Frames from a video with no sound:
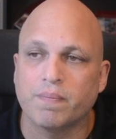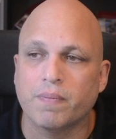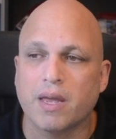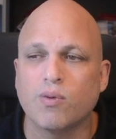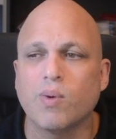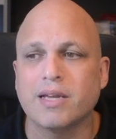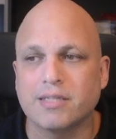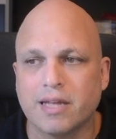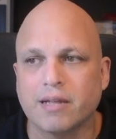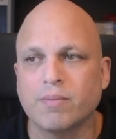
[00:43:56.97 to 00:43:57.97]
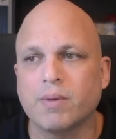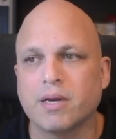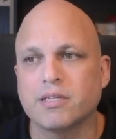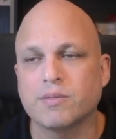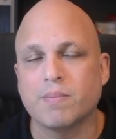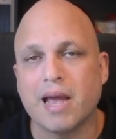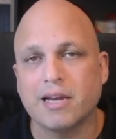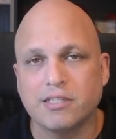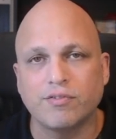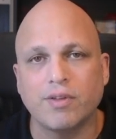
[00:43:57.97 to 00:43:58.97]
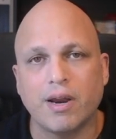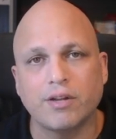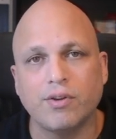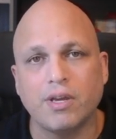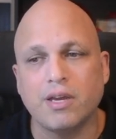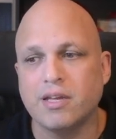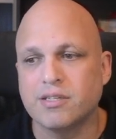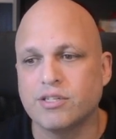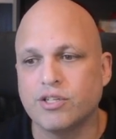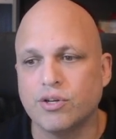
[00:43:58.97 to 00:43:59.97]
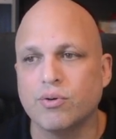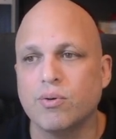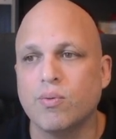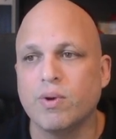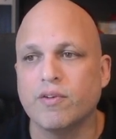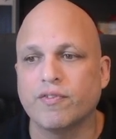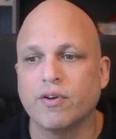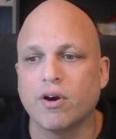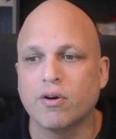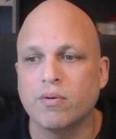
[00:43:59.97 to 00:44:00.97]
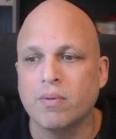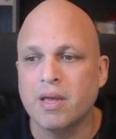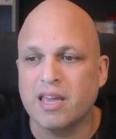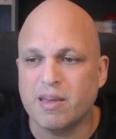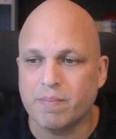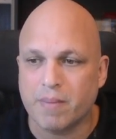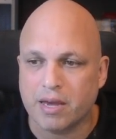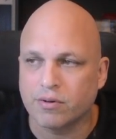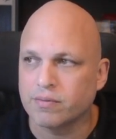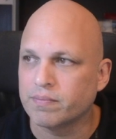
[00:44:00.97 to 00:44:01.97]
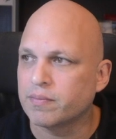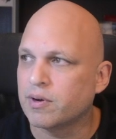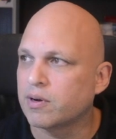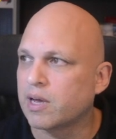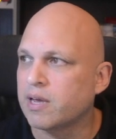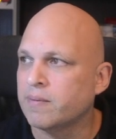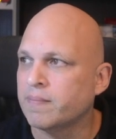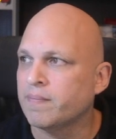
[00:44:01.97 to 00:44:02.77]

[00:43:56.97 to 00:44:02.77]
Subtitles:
And why is that? Because my Active Directory, it's still with no email, okay?